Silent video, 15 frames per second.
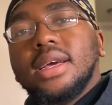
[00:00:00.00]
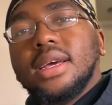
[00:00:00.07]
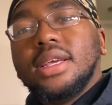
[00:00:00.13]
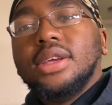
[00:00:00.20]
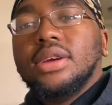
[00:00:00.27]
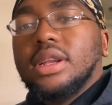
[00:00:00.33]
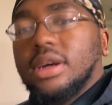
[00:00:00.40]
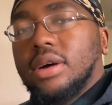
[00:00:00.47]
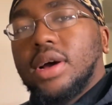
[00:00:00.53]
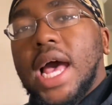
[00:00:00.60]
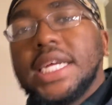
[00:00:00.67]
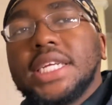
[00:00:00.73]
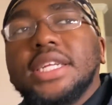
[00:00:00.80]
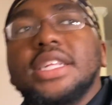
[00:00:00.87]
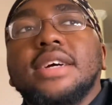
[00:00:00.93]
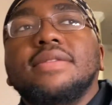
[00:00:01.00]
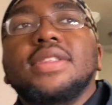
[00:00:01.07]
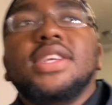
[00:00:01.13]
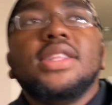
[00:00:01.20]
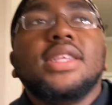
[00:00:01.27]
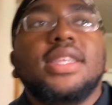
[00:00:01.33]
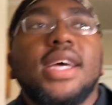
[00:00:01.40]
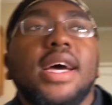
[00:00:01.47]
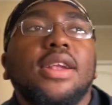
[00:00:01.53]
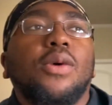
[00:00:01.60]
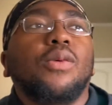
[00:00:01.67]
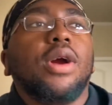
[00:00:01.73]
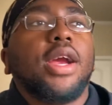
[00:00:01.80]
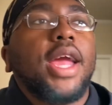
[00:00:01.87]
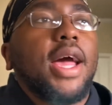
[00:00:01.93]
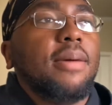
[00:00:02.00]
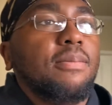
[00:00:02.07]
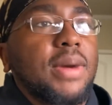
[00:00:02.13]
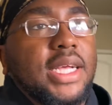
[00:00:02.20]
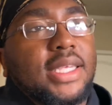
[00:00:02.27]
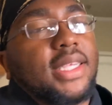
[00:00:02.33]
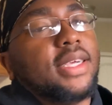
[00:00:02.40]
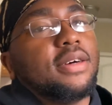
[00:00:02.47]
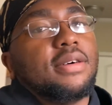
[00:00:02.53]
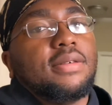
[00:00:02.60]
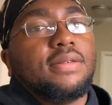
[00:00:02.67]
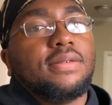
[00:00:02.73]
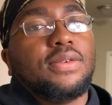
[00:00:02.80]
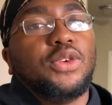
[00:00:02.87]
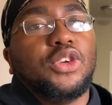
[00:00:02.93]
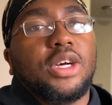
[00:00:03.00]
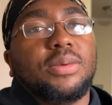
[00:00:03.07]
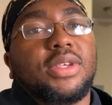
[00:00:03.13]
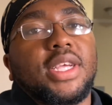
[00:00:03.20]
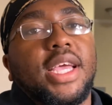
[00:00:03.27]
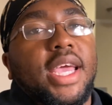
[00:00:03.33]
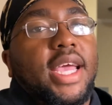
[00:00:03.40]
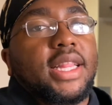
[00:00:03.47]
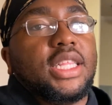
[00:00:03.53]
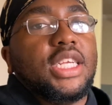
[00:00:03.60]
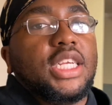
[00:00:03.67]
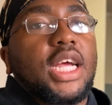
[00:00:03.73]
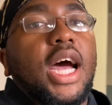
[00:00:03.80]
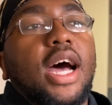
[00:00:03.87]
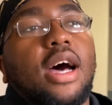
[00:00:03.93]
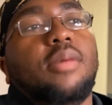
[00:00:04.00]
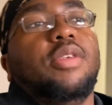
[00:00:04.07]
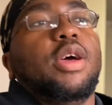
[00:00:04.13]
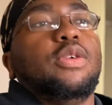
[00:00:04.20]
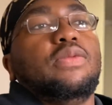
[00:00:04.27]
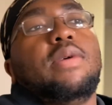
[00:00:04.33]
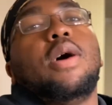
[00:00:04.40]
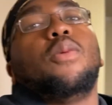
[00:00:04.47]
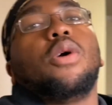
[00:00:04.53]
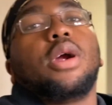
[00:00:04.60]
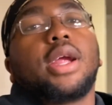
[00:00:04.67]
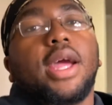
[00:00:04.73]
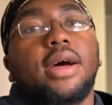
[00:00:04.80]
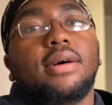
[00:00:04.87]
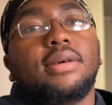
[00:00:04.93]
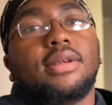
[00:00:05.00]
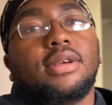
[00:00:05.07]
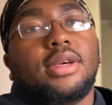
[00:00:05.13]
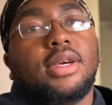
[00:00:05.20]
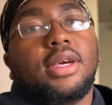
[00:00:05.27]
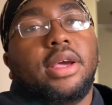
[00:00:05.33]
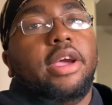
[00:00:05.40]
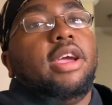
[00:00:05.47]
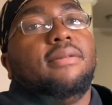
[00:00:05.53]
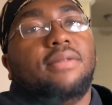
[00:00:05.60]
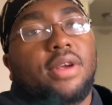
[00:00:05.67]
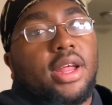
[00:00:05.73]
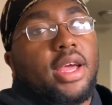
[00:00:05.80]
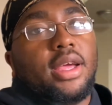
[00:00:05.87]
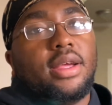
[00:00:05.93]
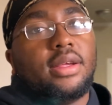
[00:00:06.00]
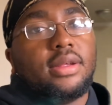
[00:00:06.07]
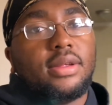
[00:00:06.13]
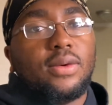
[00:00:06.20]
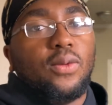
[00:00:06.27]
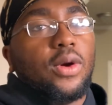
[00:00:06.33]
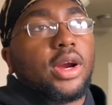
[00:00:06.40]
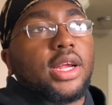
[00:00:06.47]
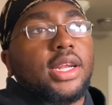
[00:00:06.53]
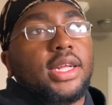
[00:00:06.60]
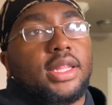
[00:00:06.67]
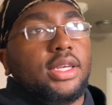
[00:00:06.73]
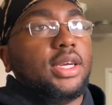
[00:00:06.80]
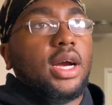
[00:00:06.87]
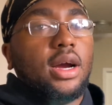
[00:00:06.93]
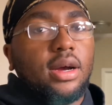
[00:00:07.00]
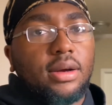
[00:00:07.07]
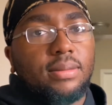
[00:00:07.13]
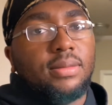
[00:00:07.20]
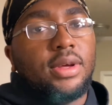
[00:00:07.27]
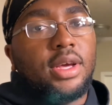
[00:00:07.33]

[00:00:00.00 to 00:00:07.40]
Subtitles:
you know, I just never took the time to work out myself. You know what I'm saying? At the job, that was my workout every day, working at the job.